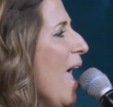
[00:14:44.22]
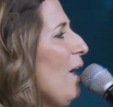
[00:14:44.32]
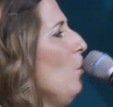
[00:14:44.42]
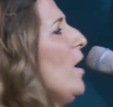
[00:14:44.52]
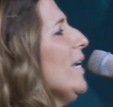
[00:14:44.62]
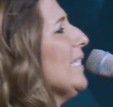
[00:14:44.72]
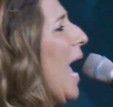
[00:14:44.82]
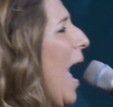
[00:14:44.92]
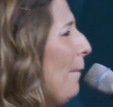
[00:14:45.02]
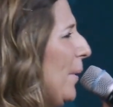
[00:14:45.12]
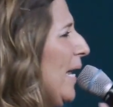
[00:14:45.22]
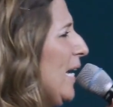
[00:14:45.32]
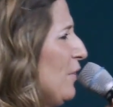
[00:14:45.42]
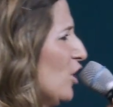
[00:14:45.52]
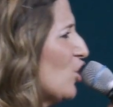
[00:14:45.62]
And what is happening
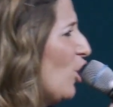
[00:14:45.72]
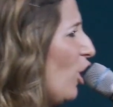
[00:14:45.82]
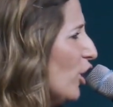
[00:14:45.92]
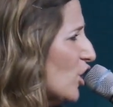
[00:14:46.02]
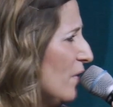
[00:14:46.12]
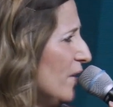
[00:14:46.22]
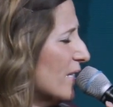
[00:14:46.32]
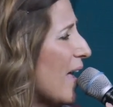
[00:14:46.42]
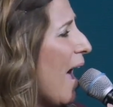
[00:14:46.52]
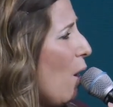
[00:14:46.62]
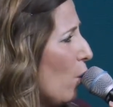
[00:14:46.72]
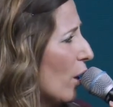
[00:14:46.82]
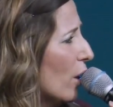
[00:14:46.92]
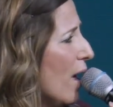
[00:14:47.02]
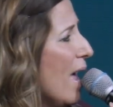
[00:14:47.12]
in the church in this
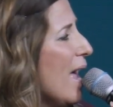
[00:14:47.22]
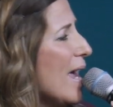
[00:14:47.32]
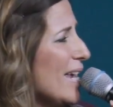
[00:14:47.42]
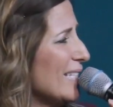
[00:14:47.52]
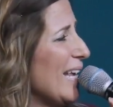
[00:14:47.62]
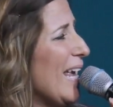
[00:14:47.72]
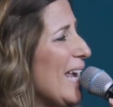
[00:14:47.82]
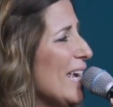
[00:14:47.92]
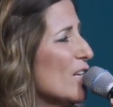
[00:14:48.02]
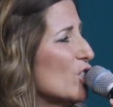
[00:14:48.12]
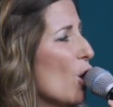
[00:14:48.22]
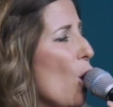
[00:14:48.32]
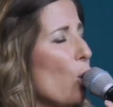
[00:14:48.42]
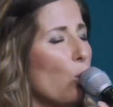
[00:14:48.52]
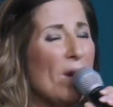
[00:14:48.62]
hour is he is
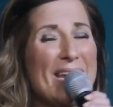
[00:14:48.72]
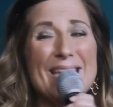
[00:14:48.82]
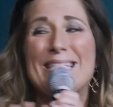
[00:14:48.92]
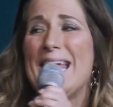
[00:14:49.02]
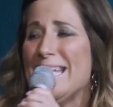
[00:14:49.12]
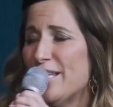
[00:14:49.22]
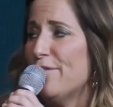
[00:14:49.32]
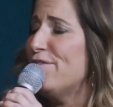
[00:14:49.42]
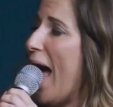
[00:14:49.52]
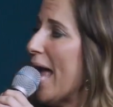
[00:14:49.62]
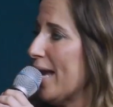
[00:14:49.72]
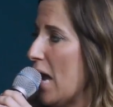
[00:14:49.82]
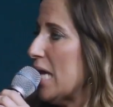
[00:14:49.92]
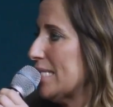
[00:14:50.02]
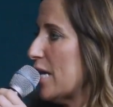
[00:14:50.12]
re-identifying
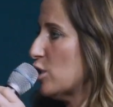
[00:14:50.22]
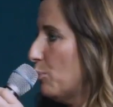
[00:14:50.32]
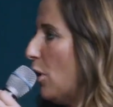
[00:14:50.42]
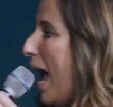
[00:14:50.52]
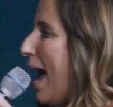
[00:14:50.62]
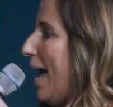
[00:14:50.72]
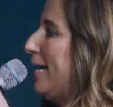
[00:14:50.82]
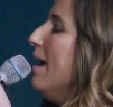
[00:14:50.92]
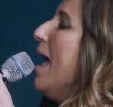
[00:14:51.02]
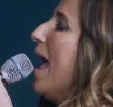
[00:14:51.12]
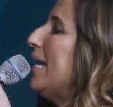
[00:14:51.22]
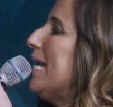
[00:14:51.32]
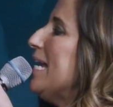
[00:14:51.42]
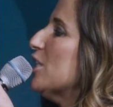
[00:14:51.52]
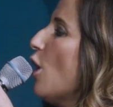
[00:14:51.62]
us as bride, and
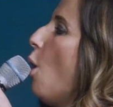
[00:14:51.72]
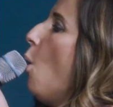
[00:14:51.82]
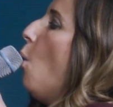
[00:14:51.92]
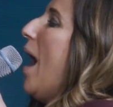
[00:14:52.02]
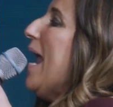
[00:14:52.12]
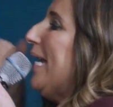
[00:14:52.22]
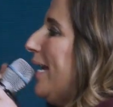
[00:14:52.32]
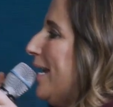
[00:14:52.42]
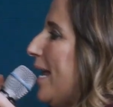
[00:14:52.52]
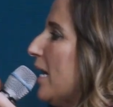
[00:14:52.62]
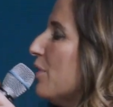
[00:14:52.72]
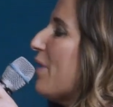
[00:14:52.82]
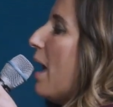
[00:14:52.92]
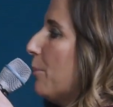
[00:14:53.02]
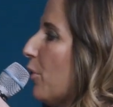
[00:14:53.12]
he's awakening
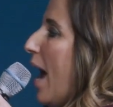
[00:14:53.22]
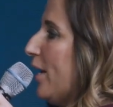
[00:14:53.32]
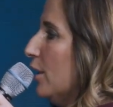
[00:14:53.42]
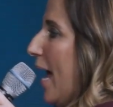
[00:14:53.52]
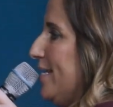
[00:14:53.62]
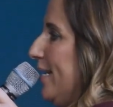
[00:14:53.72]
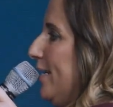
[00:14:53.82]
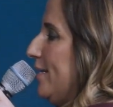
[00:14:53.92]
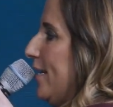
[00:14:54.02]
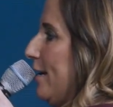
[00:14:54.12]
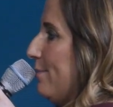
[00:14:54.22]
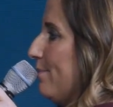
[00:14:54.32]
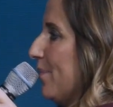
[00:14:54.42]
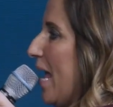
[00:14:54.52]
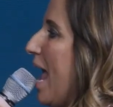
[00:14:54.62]
that bridal identity.
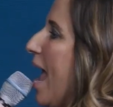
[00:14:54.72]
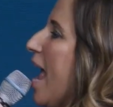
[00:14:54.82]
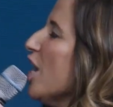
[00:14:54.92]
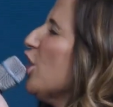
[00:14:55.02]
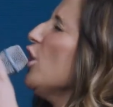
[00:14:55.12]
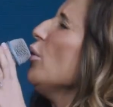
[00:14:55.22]
You